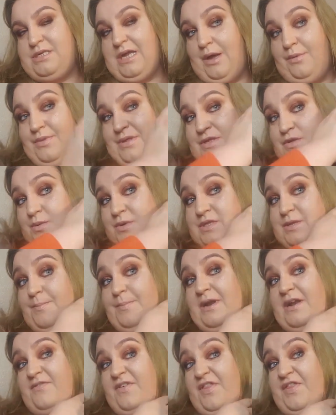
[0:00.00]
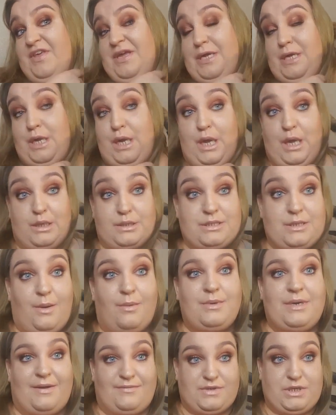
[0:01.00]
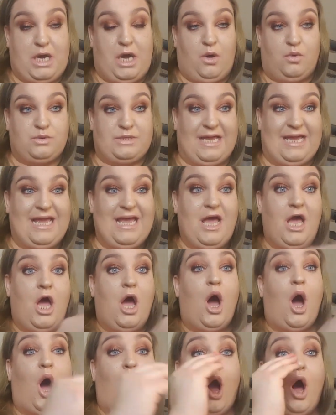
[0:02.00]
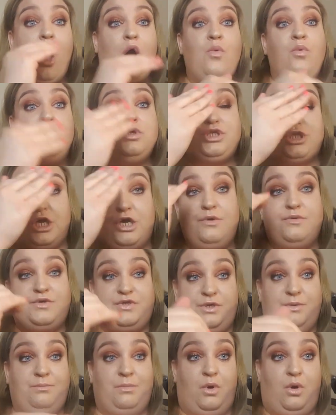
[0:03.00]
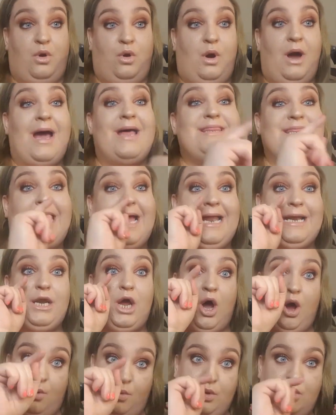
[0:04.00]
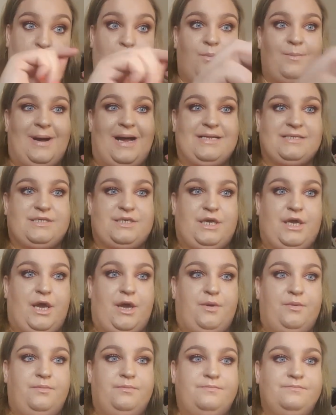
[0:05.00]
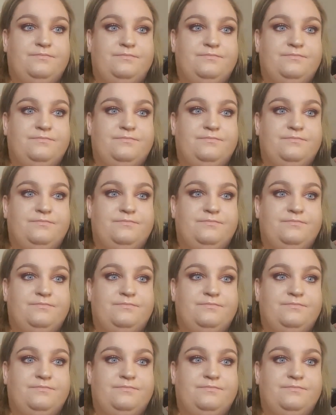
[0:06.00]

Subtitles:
So this one's a bit of a thicker curl, so I'm going to have to hold it. I will do some more and then I will come back to you.